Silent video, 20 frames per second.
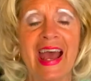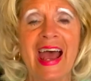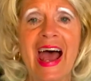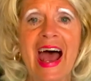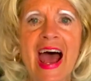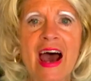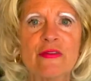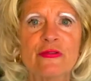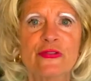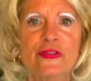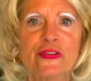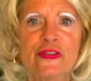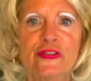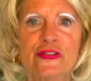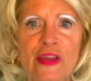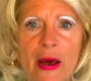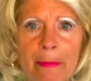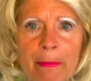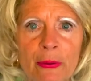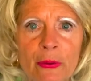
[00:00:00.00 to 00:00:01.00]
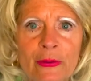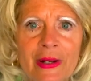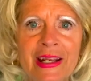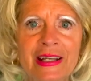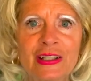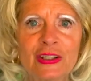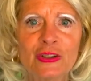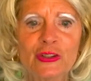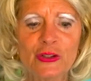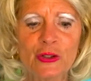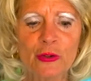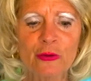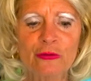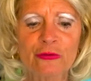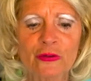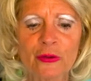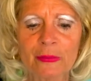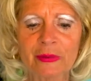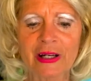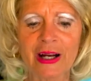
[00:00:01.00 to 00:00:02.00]
have separated you
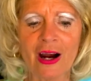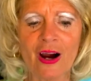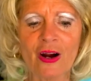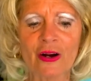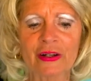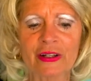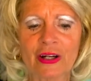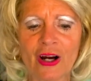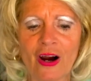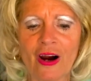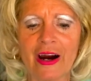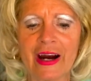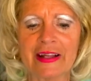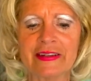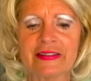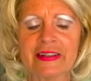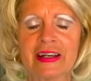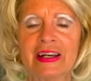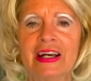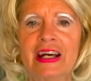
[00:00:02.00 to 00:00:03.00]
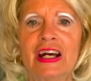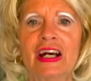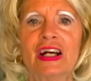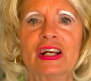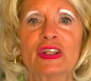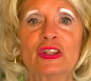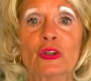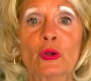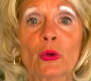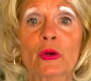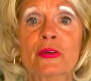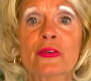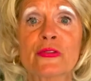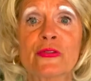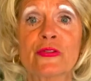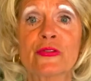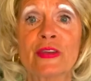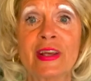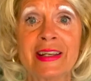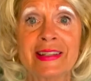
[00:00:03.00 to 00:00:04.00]
from our God. Your
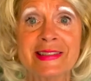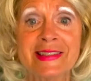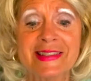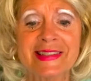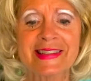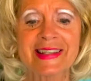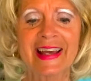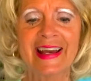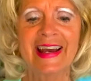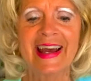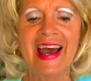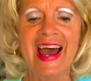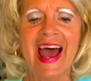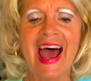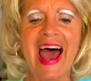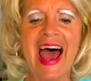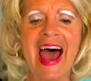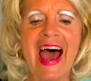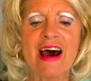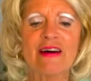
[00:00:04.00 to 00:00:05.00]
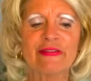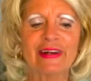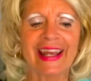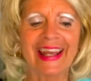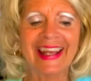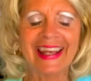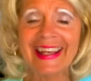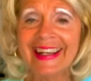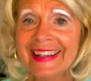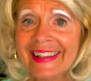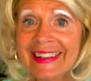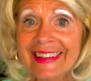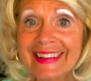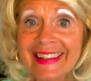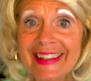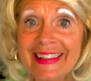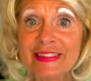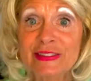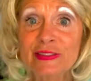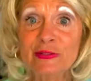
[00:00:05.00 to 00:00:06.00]
sins have hidden
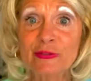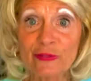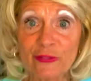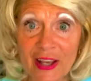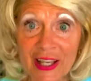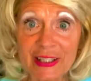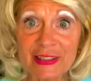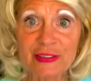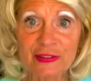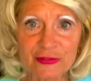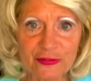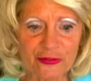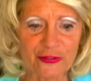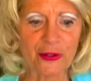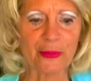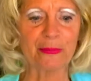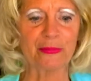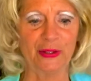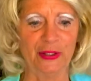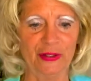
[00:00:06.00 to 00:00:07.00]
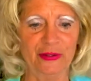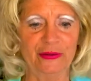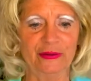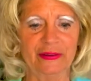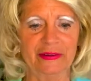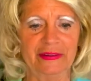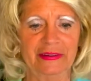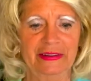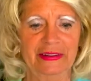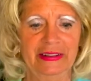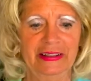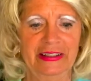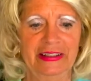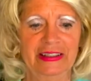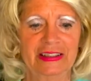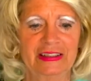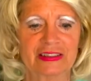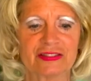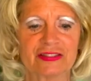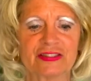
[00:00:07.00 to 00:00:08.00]
his face from you
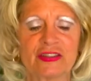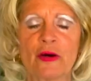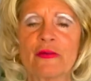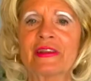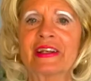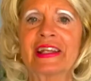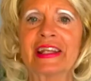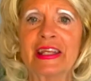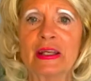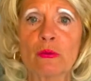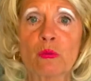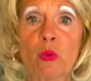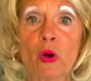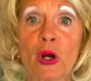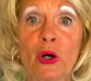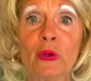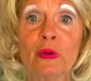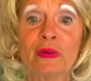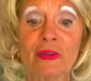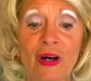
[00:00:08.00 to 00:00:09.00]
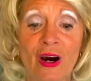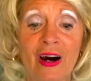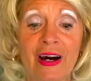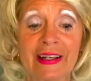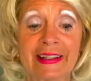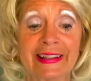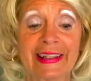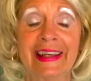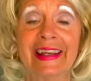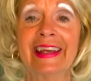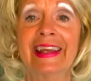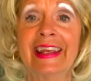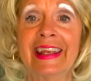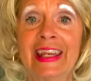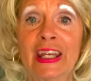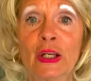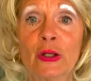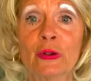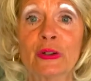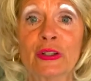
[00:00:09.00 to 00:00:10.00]
so that he will not
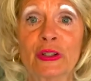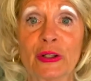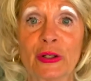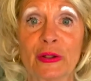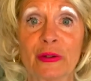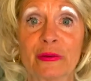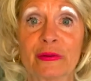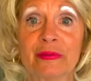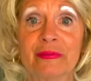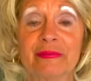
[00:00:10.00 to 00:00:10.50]
hear you.